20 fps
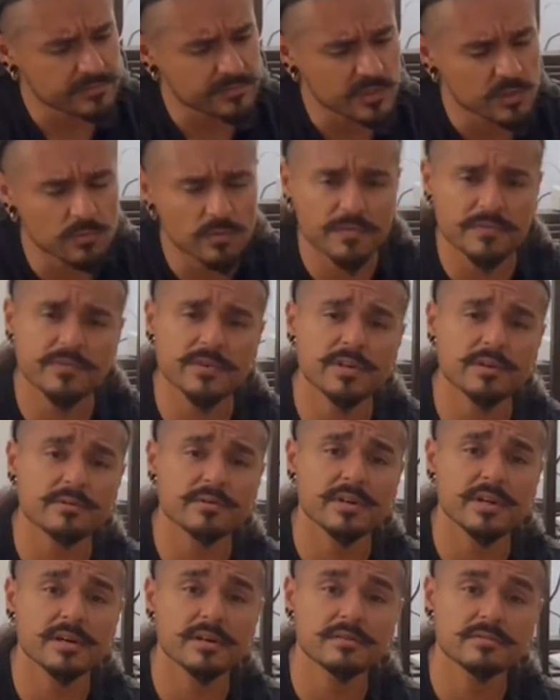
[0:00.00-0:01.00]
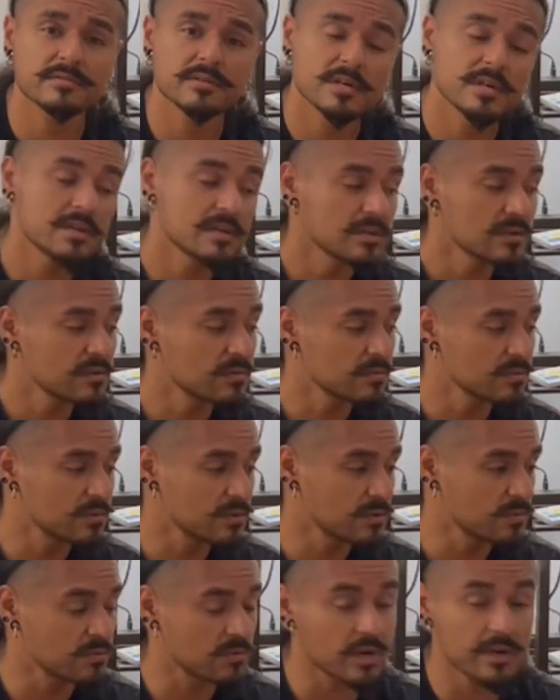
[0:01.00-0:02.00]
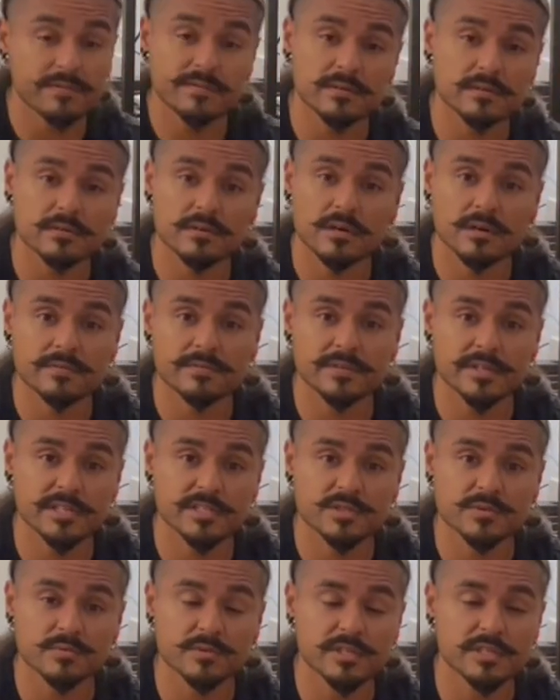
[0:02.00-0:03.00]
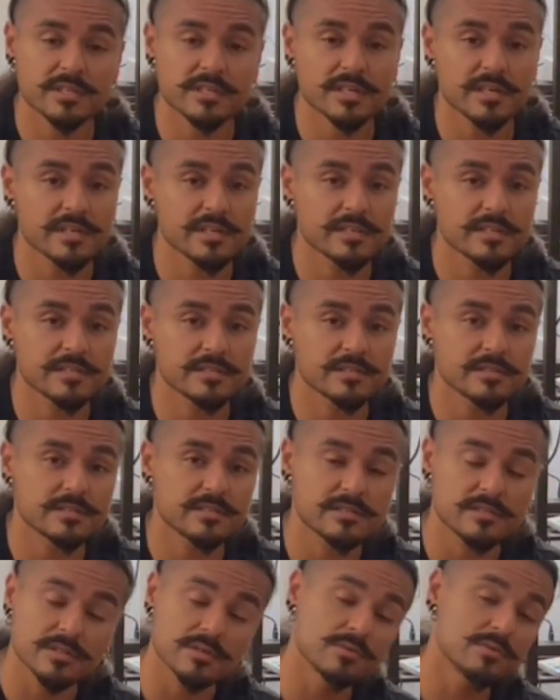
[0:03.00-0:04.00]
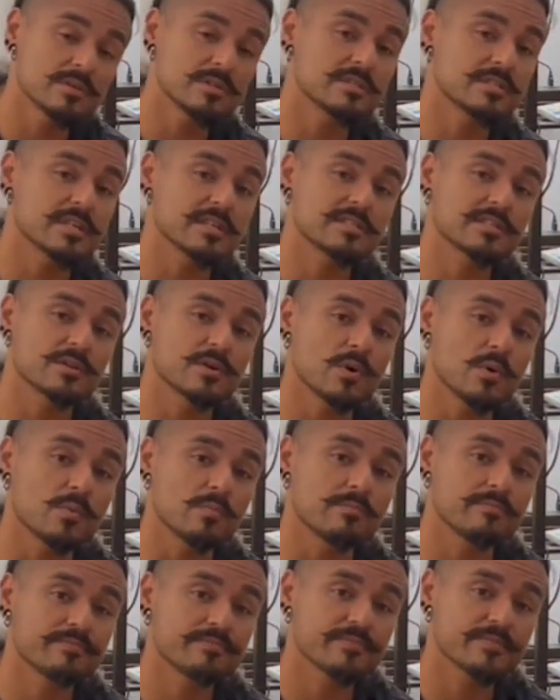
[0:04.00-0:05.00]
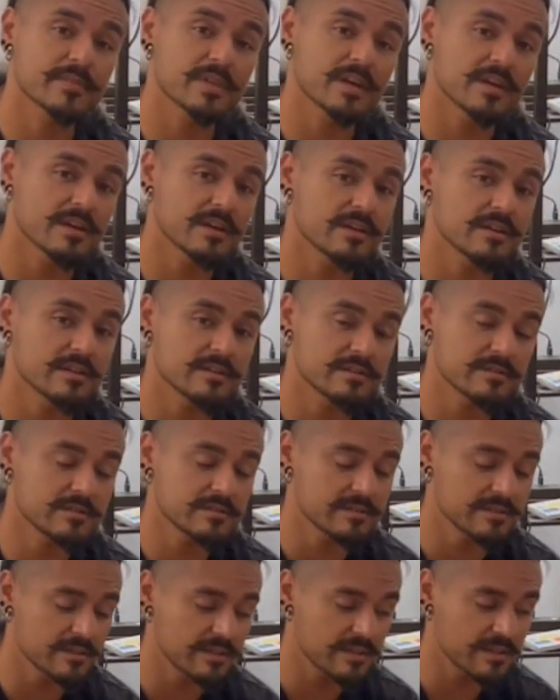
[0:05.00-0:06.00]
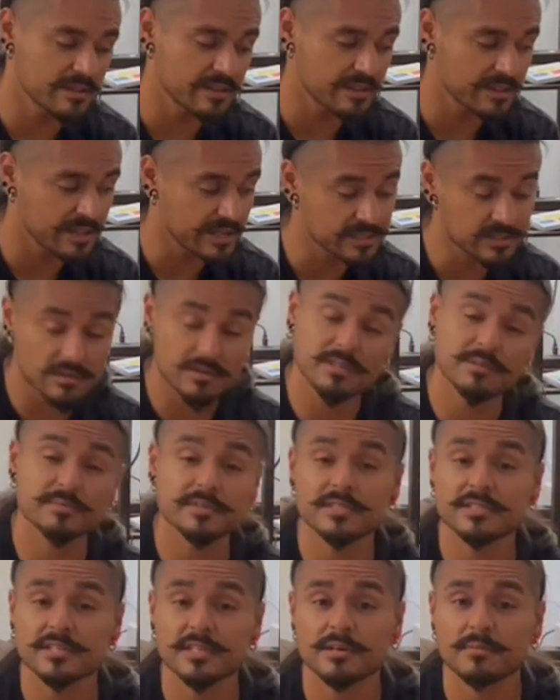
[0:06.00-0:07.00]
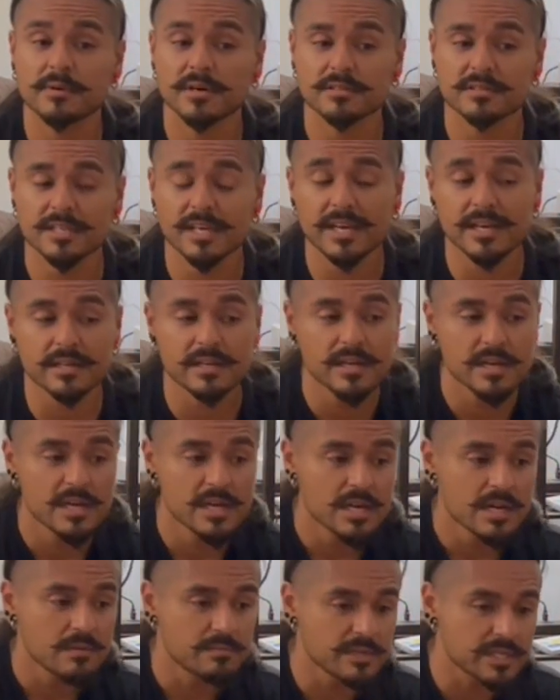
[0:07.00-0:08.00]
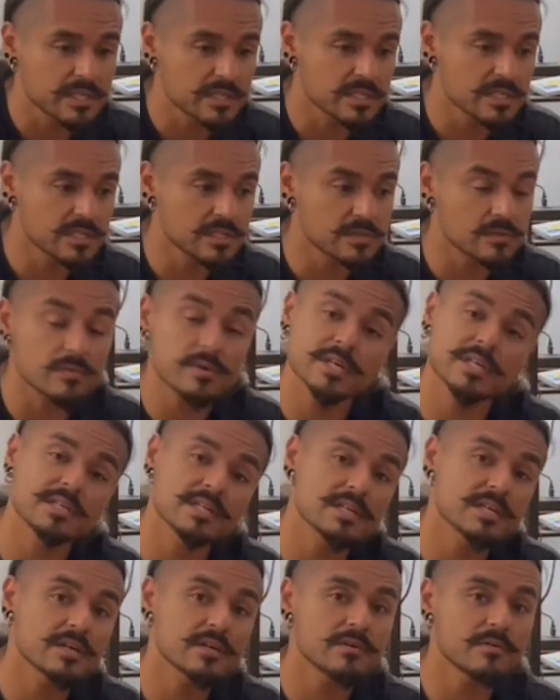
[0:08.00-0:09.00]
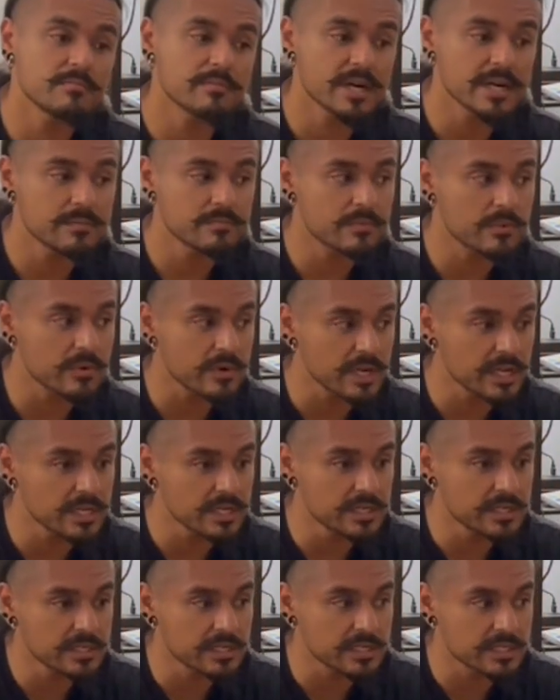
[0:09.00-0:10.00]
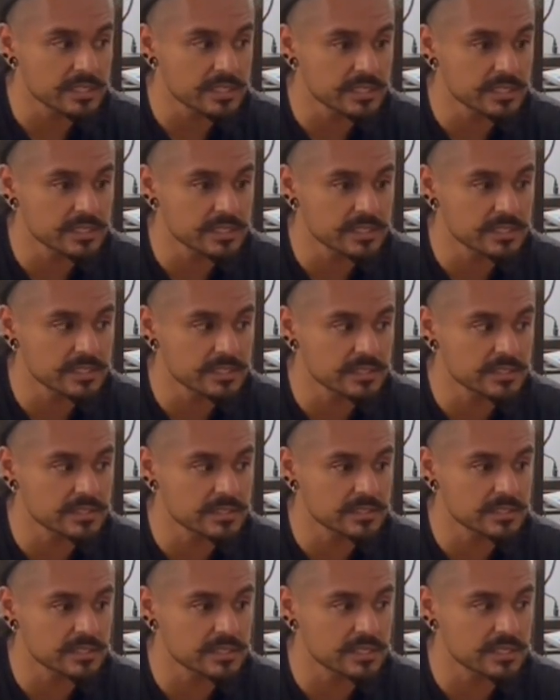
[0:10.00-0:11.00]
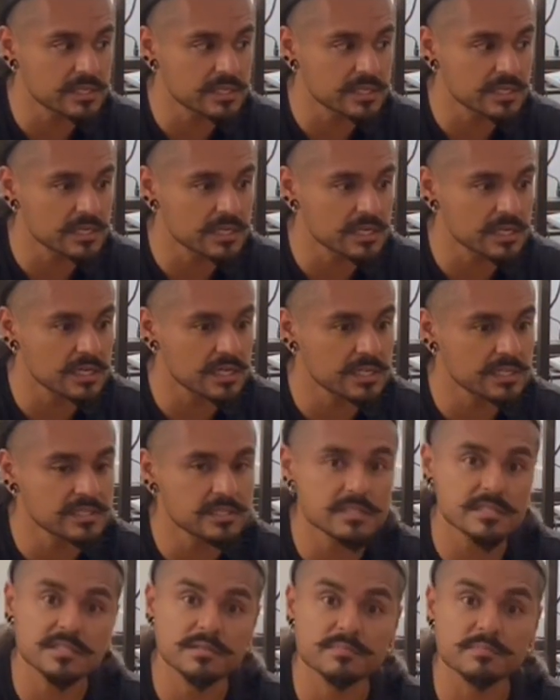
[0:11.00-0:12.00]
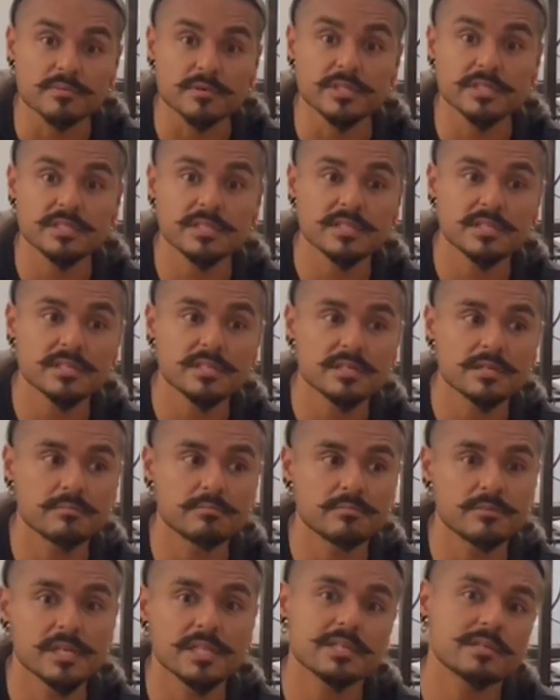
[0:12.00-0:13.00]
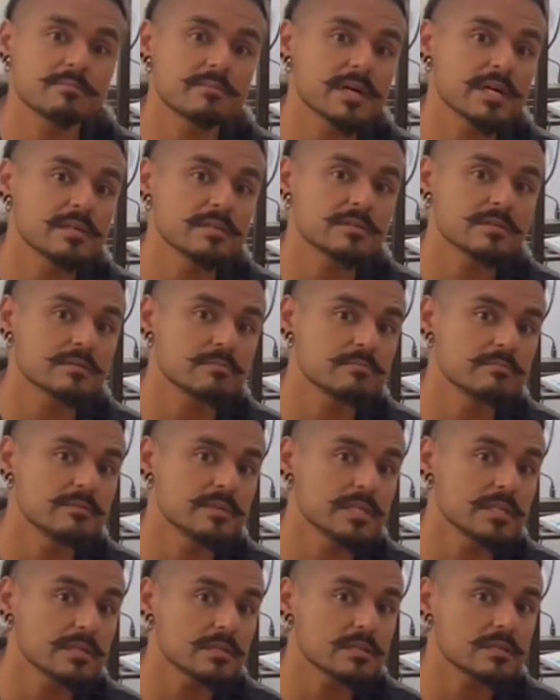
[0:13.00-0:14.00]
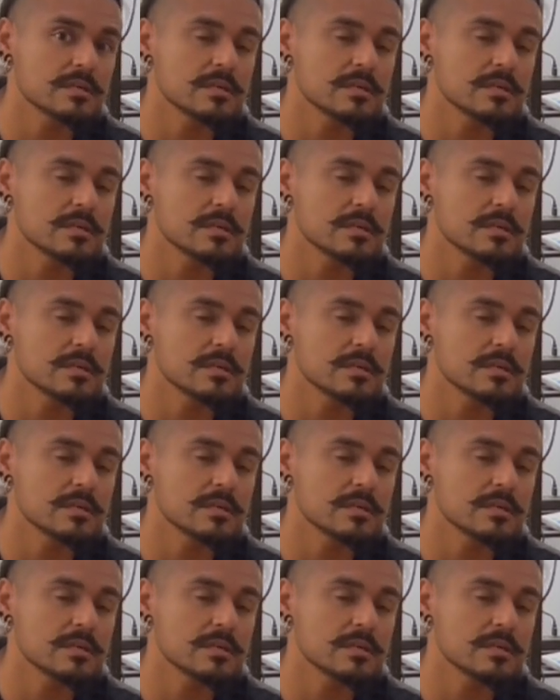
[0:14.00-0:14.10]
We'll figure it out. We'll raffle it off next week and see who takes it home. And that's all I'm going to say about that. Because right now my brain is kind of sprinting a million miles a minute.